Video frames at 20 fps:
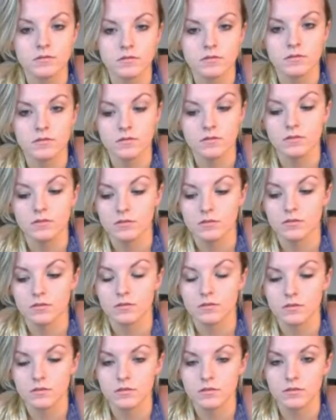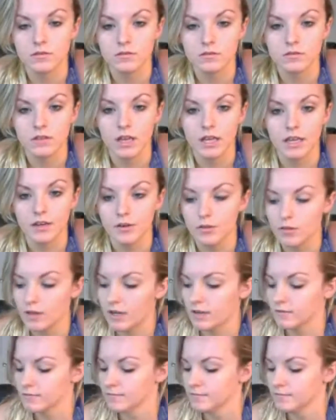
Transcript: I can do that.